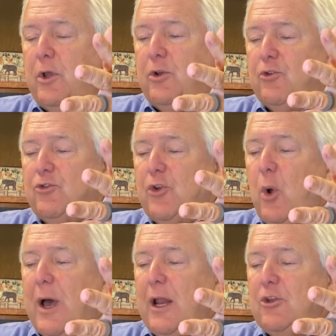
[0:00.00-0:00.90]
to
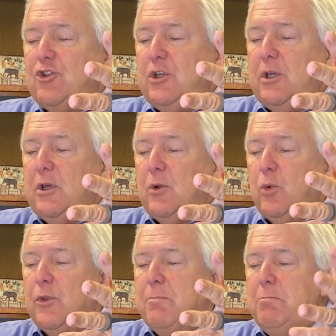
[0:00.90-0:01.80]
zoology
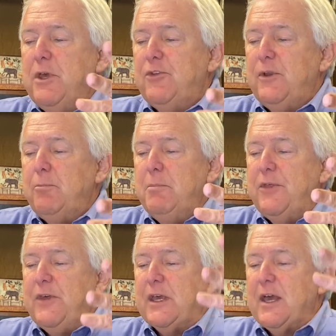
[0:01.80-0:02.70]
with a
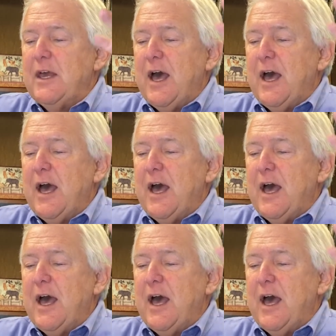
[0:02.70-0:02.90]
mythic